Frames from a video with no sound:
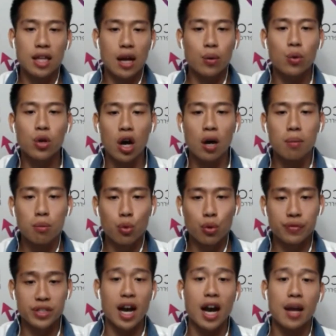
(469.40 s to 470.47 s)
come
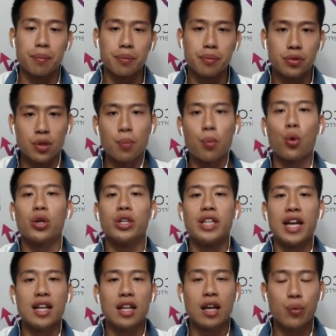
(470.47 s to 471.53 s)
with time. The more
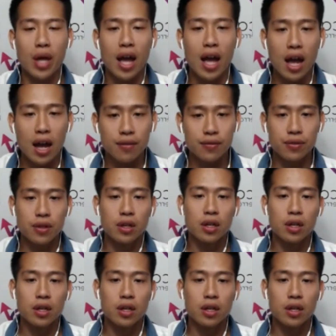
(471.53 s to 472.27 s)
data that we have,